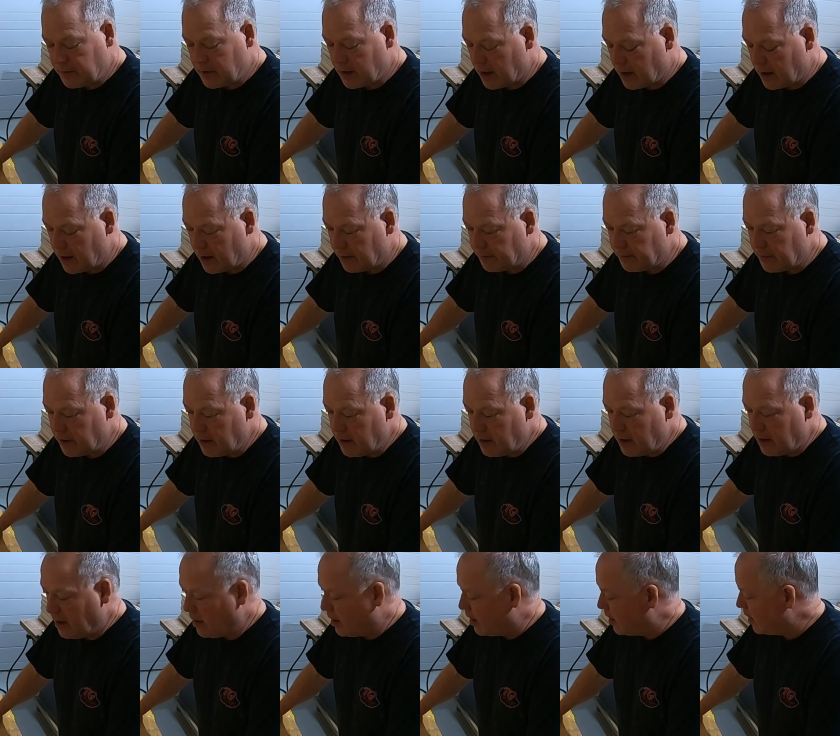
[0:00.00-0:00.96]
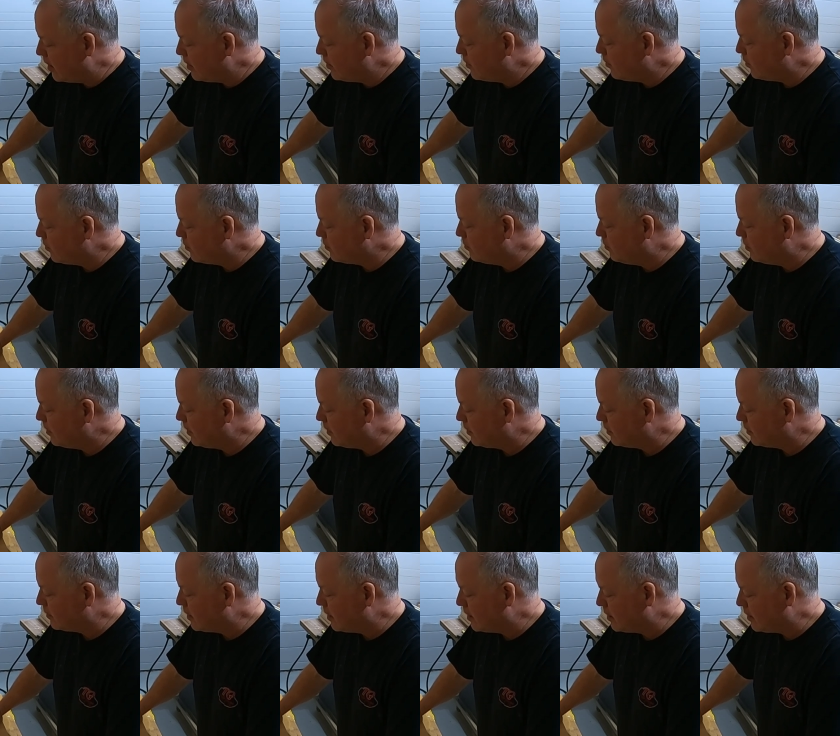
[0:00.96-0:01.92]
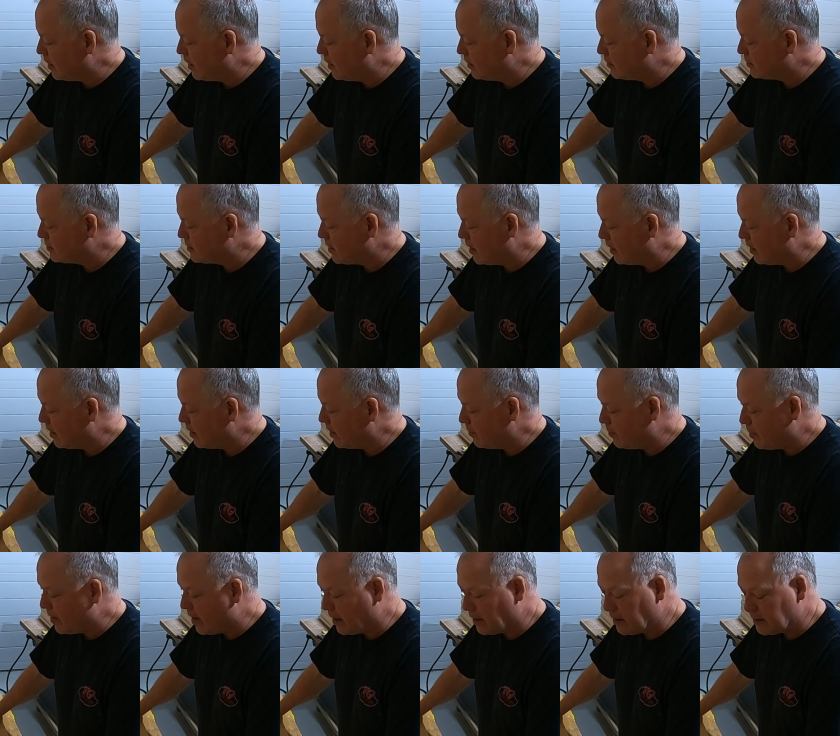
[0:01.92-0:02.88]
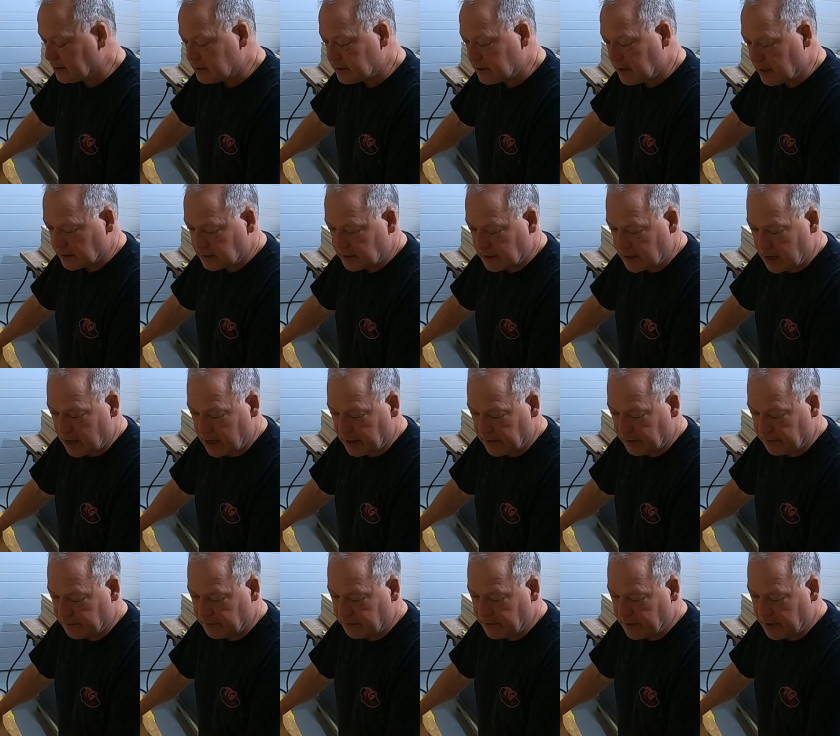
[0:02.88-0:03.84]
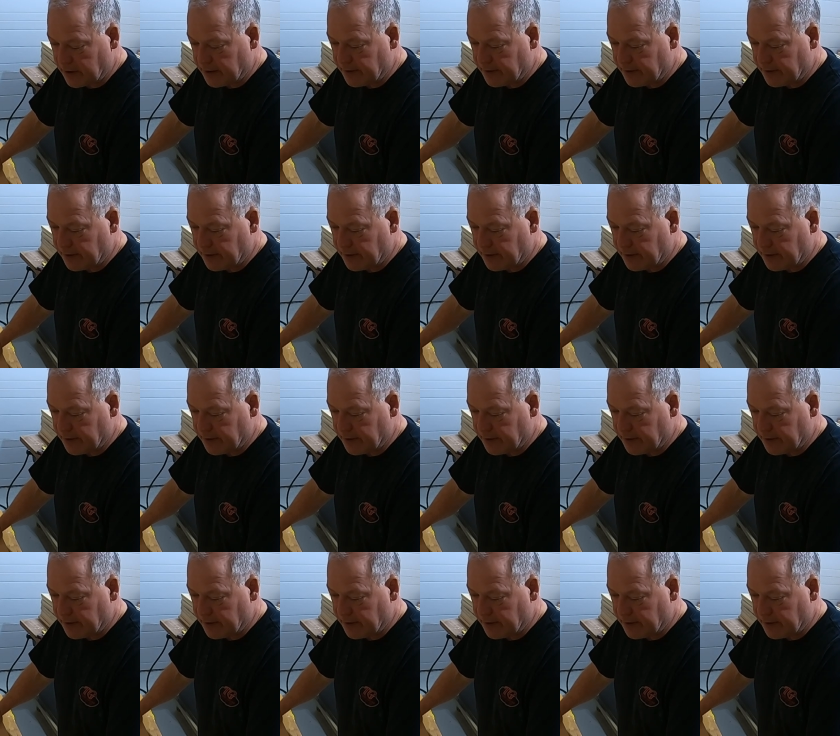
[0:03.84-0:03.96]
I don't build and sell any pallets. That's kind of